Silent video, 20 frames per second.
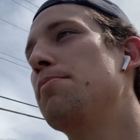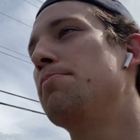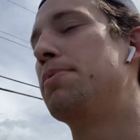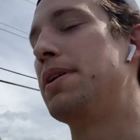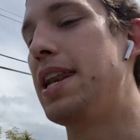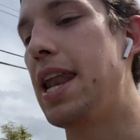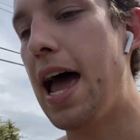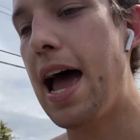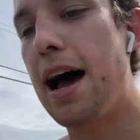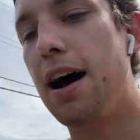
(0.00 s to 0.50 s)
But
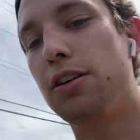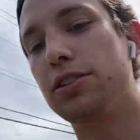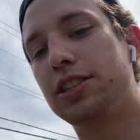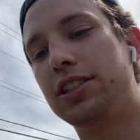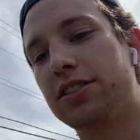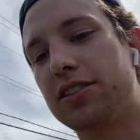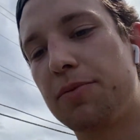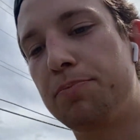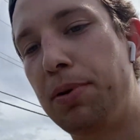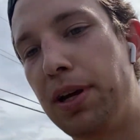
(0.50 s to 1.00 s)
now,
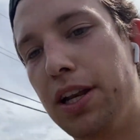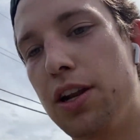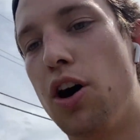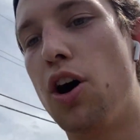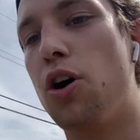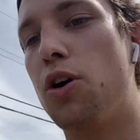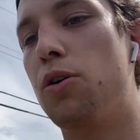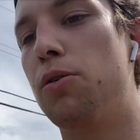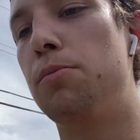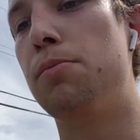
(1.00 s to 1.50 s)
since I've been
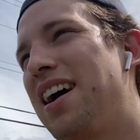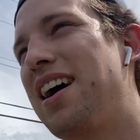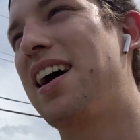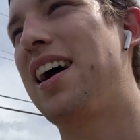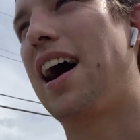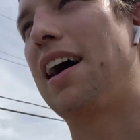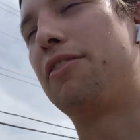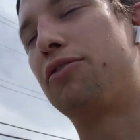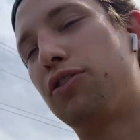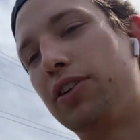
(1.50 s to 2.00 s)
home,
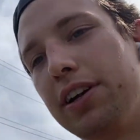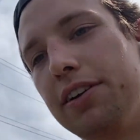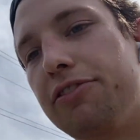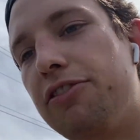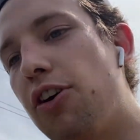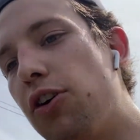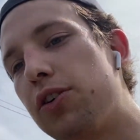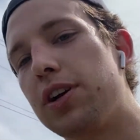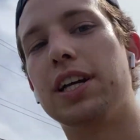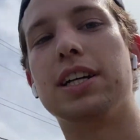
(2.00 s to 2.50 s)
I've
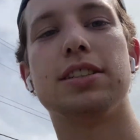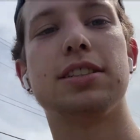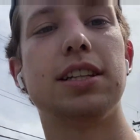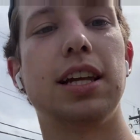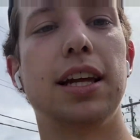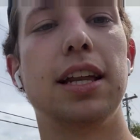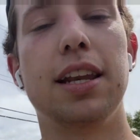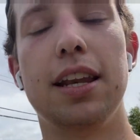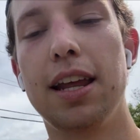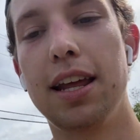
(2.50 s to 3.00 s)
refocused
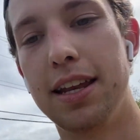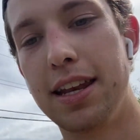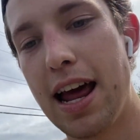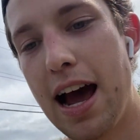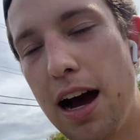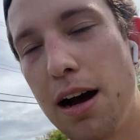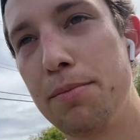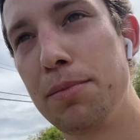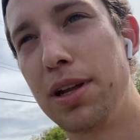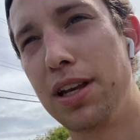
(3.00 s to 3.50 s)
and
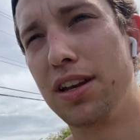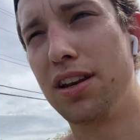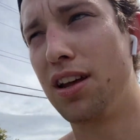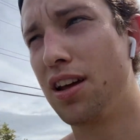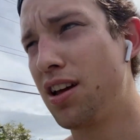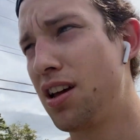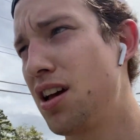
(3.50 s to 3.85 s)
now I'm in